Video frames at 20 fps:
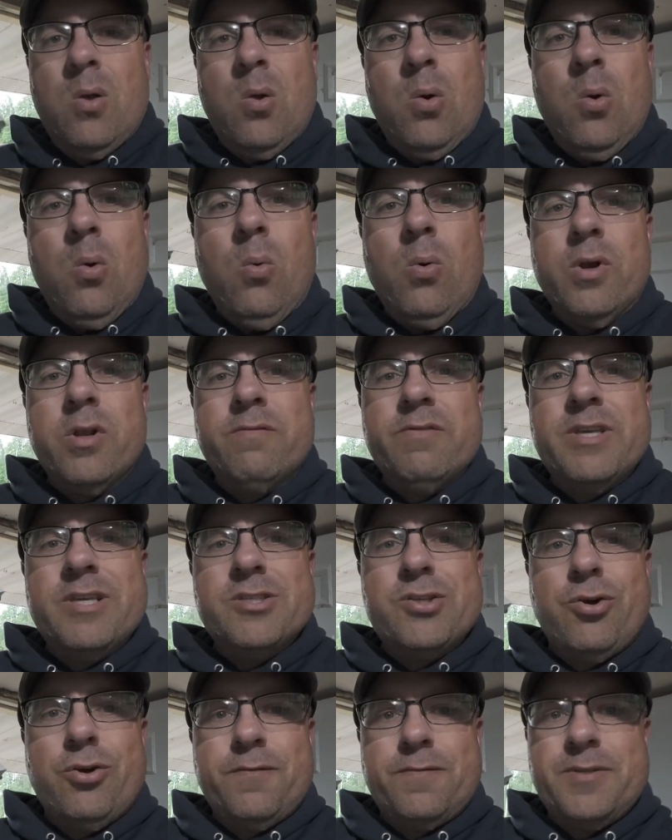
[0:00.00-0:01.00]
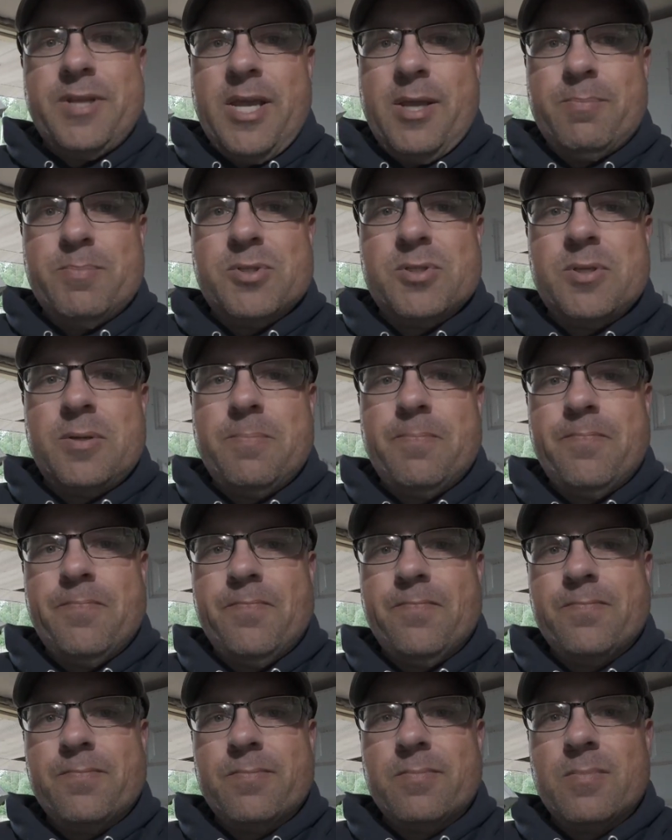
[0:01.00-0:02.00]
one of these hoof tapes?
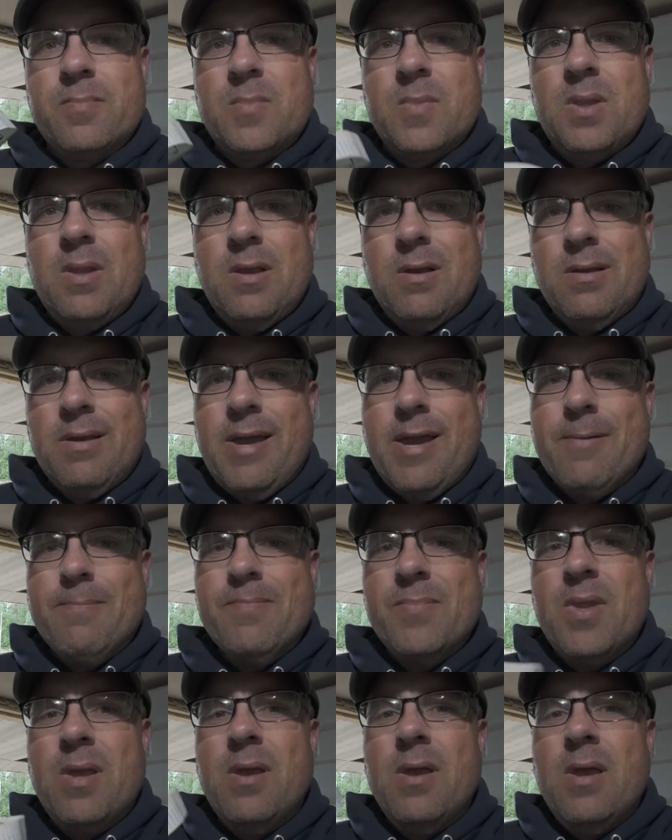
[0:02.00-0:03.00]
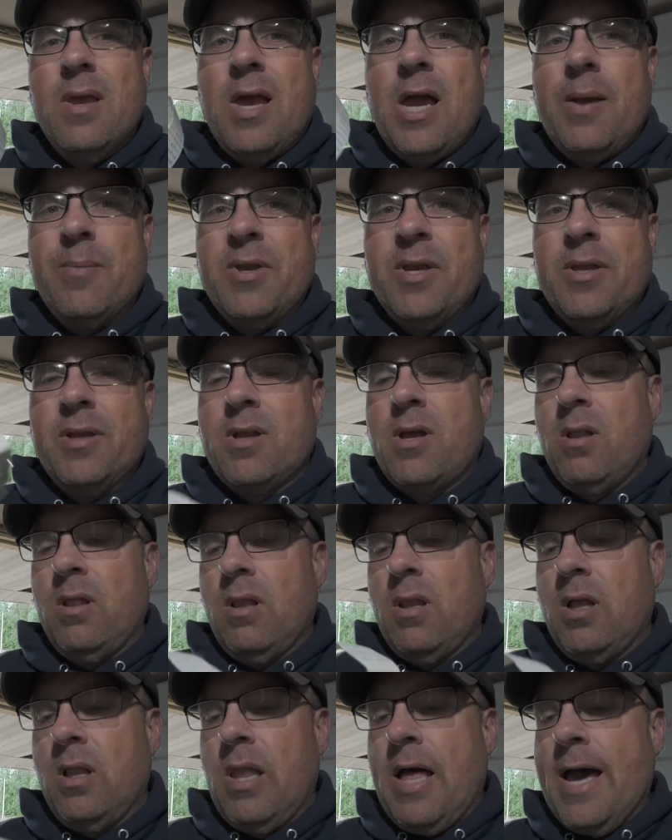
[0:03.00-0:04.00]
Okay. I mean, a
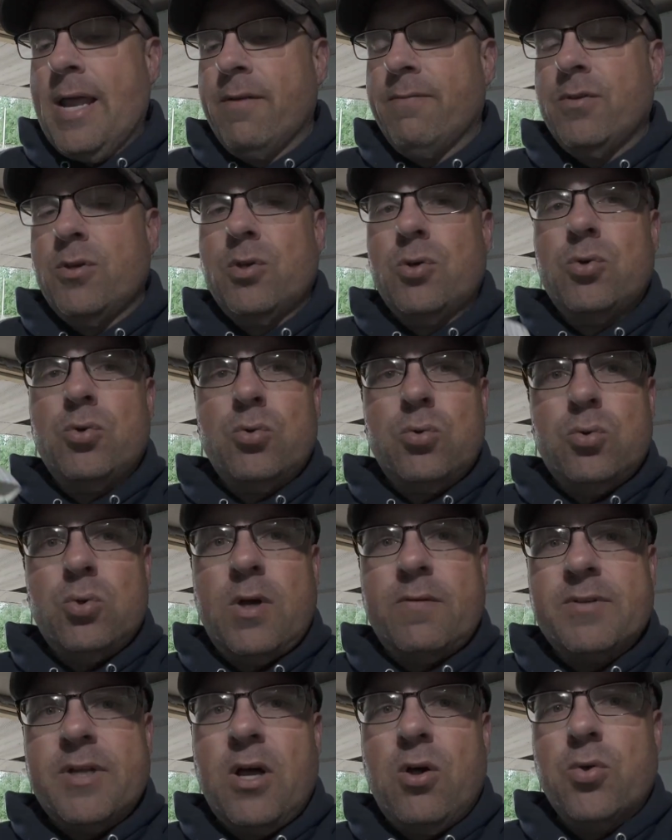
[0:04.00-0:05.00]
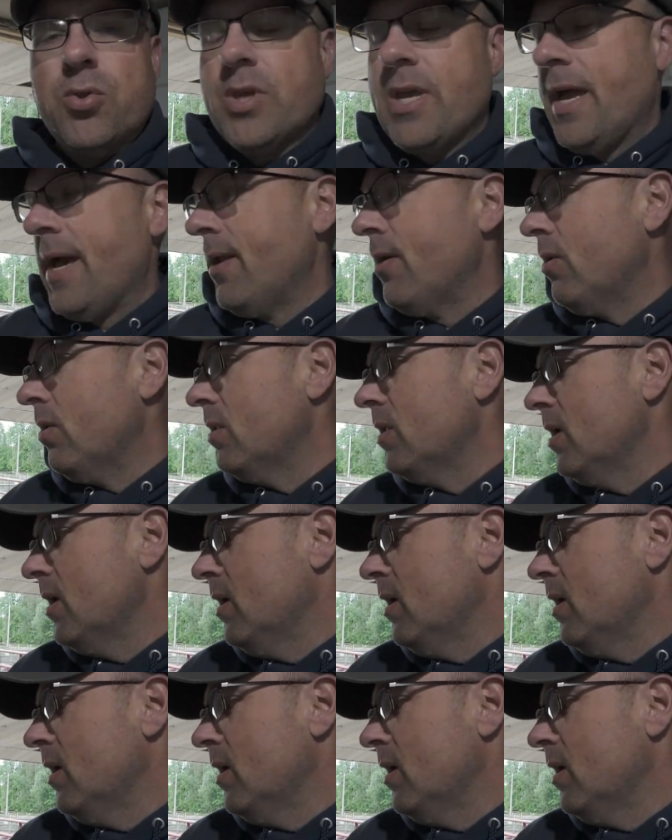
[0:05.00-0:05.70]
lot of you who have dealt with cattle,